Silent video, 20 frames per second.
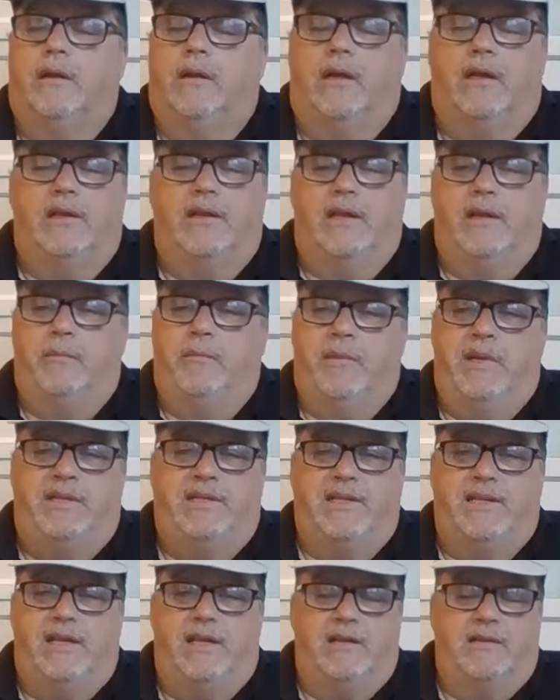they
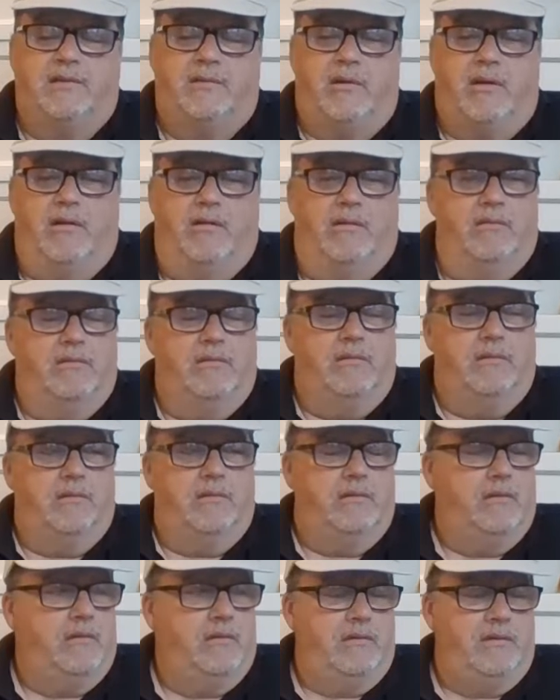admitted it as well.
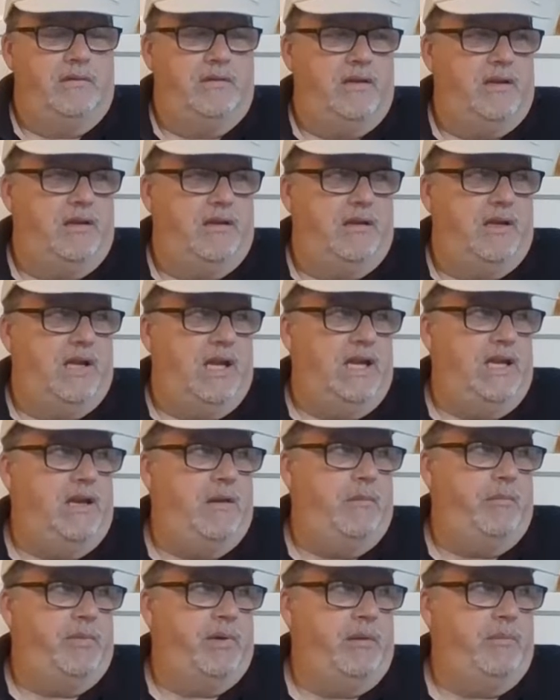
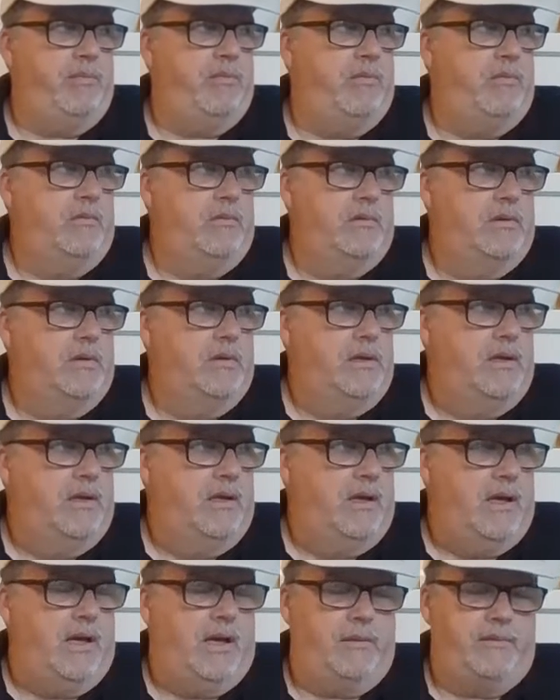Idiot people,
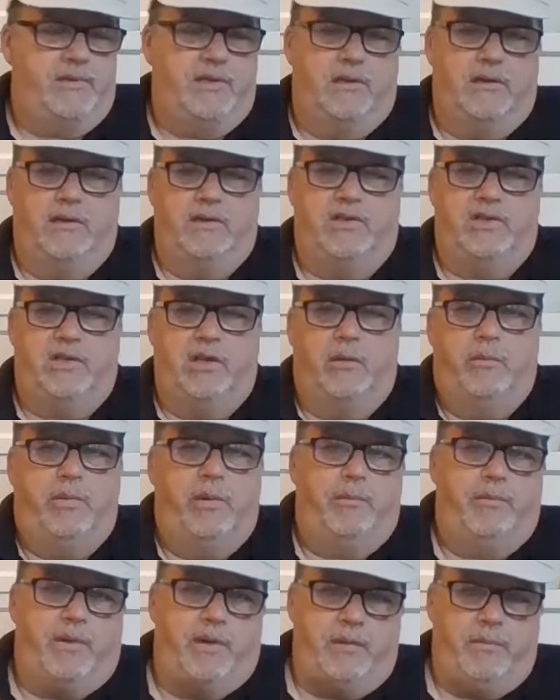absolutely
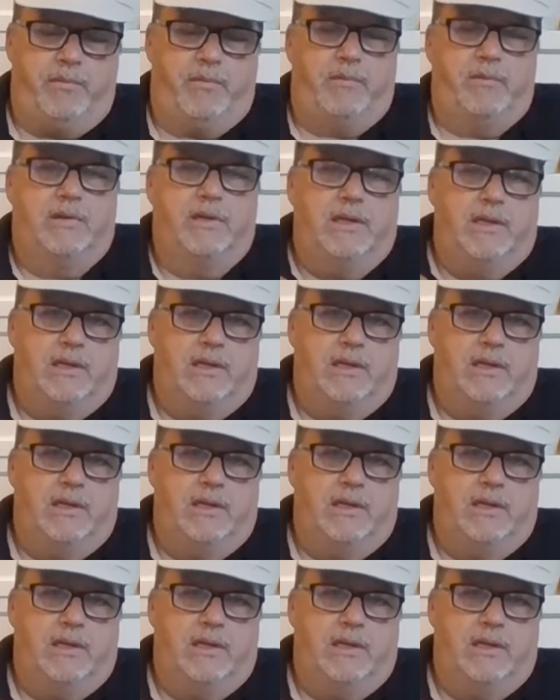stupid people.